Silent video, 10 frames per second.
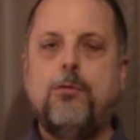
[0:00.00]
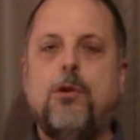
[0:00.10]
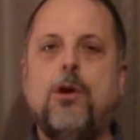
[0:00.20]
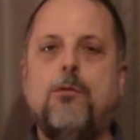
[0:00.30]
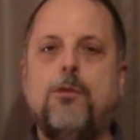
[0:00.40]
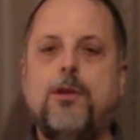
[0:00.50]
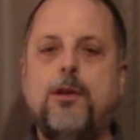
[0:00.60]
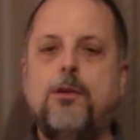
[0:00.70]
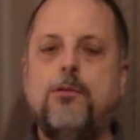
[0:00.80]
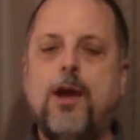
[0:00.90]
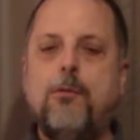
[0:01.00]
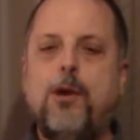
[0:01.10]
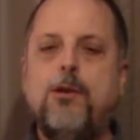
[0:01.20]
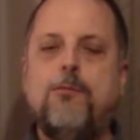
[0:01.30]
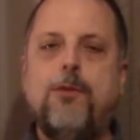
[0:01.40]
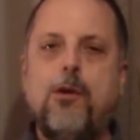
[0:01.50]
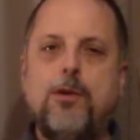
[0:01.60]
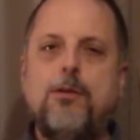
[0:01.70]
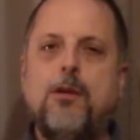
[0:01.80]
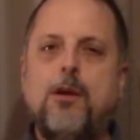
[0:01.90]
were on the cues. That way you're
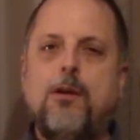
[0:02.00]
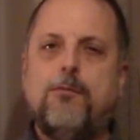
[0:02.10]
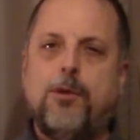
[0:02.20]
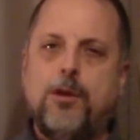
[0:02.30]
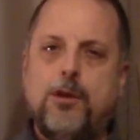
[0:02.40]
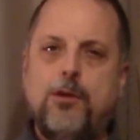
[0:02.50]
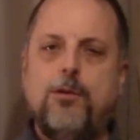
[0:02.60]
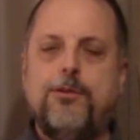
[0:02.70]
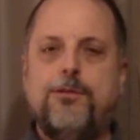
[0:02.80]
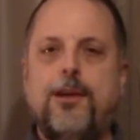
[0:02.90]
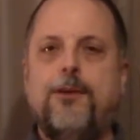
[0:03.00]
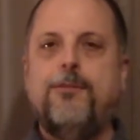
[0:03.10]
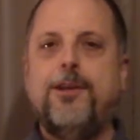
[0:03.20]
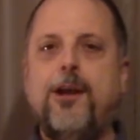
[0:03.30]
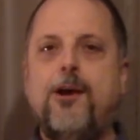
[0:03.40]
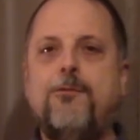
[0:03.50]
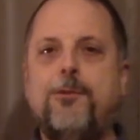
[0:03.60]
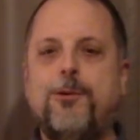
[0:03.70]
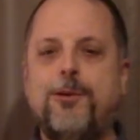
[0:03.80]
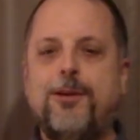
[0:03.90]
voting for the cue itself and not
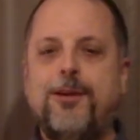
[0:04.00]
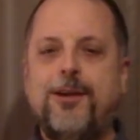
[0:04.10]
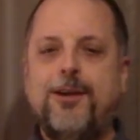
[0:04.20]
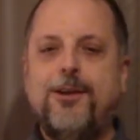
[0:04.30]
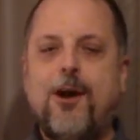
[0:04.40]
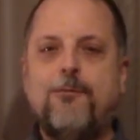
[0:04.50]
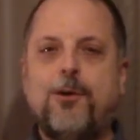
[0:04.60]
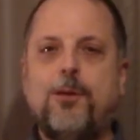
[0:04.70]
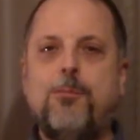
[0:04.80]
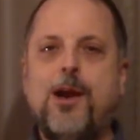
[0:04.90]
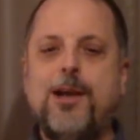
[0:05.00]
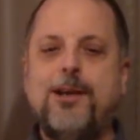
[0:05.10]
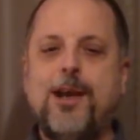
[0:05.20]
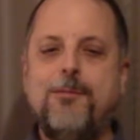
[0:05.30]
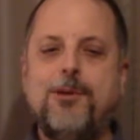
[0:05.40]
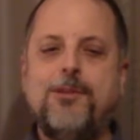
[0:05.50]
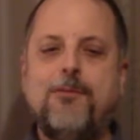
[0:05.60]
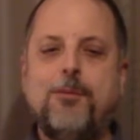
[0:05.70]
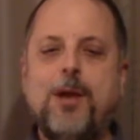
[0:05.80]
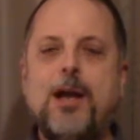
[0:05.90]
for a brand name, because
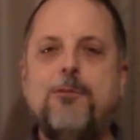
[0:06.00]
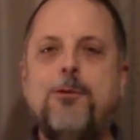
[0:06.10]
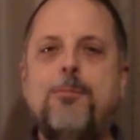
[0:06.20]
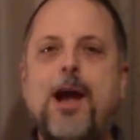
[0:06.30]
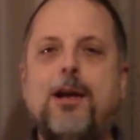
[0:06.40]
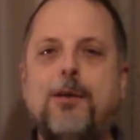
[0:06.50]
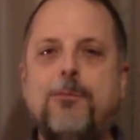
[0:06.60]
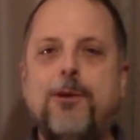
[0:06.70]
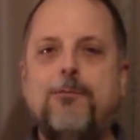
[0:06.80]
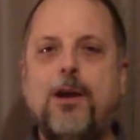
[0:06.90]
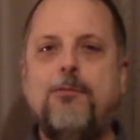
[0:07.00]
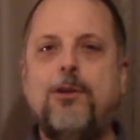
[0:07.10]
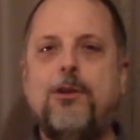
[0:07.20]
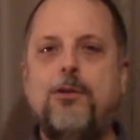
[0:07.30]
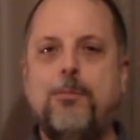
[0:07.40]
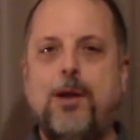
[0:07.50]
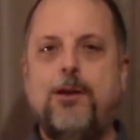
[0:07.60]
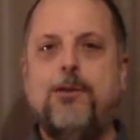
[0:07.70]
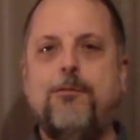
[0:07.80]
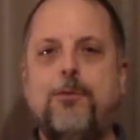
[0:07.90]
everybody would back up their favorite cue
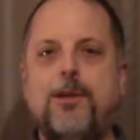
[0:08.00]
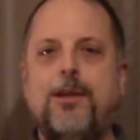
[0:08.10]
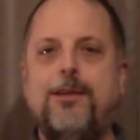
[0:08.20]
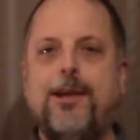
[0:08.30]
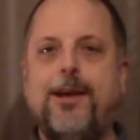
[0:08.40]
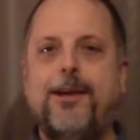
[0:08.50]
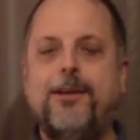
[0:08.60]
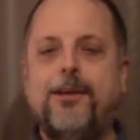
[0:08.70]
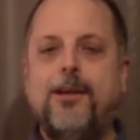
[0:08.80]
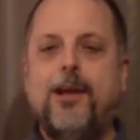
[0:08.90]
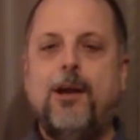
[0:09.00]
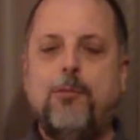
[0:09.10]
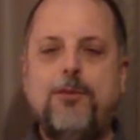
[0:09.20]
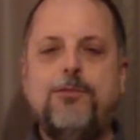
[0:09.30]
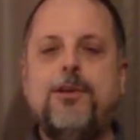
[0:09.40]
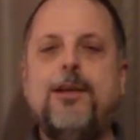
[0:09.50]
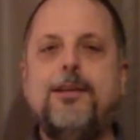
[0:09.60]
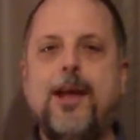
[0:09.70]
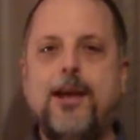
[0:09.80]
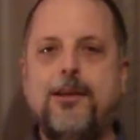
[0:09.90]
maker if we did that. And we've
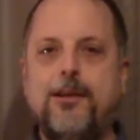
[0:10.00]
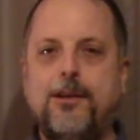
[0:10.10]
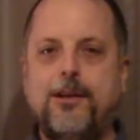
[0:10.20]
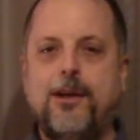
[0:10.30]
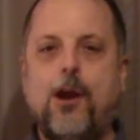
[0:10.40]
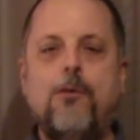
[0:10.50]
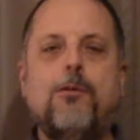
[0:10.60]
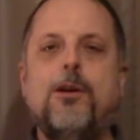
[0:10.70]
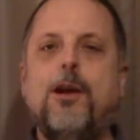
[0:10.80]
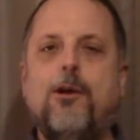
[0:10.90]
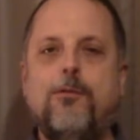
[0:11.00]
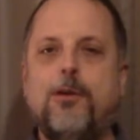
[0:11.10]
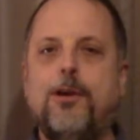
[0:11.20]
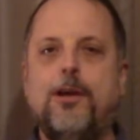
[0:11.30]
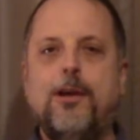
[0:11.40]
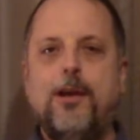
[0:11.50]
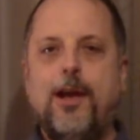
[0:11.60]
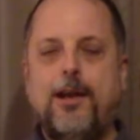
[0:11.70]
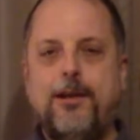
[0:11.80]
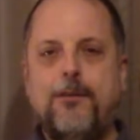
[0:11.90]
seen that done over and over
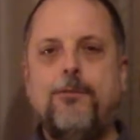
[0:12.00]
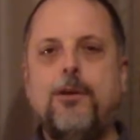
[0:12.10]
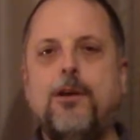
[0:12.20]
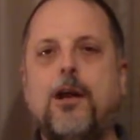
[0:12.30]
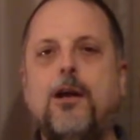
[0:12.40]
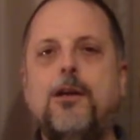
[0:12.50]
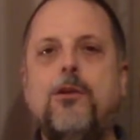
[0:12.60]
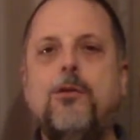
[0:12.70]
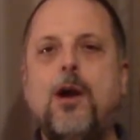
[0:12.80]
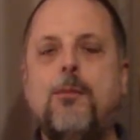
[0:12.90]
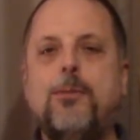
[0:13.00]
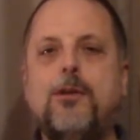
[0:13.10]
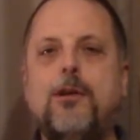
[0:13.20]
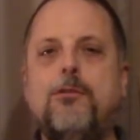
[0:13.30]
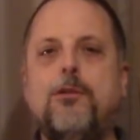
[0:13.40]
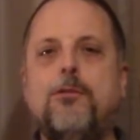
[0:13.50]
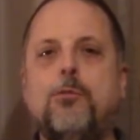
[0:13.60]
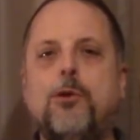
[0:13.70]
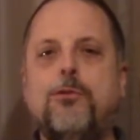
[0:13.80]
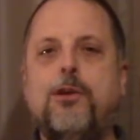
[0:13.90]
at different cue competitions.
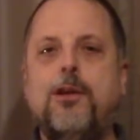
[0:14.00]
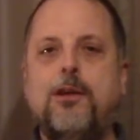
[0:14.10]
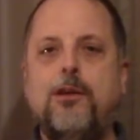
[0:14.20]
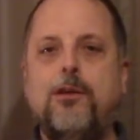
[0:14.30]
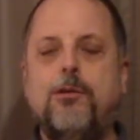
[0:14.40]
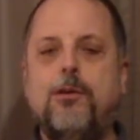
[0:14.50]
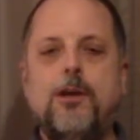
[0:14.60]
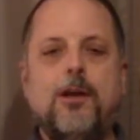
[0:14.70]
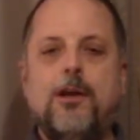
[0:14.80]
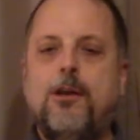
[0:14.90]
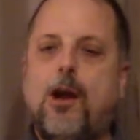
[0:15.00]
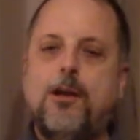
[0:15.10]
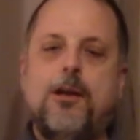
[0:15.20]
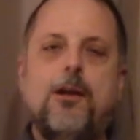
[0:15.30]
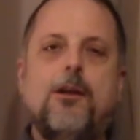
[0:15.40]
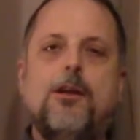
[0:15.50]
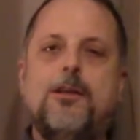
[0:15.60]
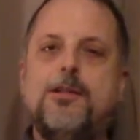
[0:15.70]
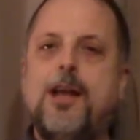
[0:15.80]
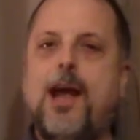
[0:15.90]
We'll see a cue not nearly
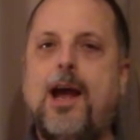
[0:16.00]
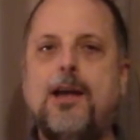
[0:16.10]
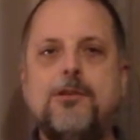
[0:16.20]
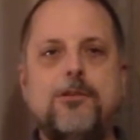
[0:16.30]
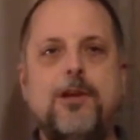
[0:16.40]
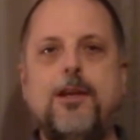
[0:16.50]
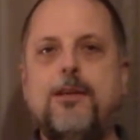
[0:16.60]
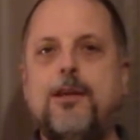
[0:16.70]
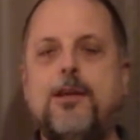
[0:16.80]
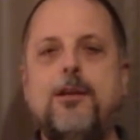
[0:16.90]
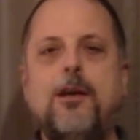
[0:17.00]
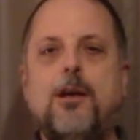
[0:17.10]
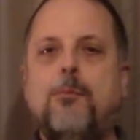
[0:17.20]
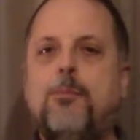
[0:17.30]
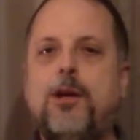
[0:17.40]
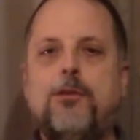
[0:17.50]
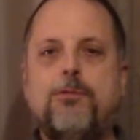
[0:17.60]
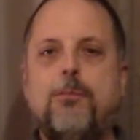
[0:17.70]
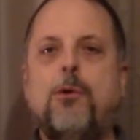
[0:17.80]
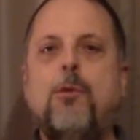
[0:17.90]
as nice or anything, but it's
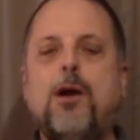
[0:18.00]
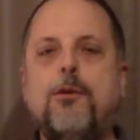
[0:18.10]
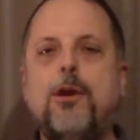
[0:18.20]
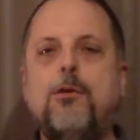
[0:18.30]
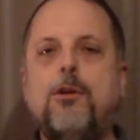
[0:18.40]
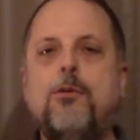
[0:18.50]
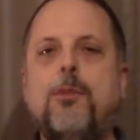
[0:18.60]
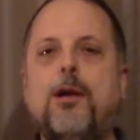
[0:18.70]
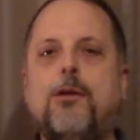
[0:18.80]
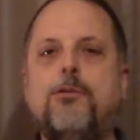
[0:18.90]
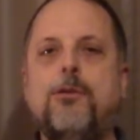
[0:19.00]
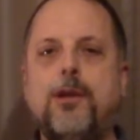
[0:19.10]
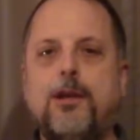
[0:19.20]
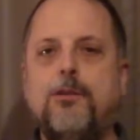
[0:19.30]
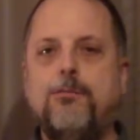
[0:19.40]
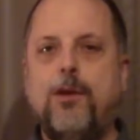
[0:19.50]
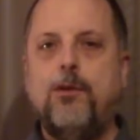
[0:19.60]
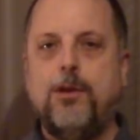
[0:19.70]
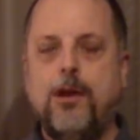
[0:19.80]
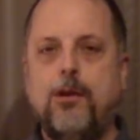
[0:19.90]
from a well-known cue maker, so it gets
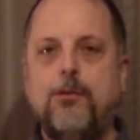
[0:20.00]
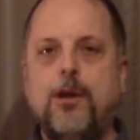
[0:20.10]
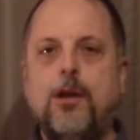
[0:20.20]
voted on.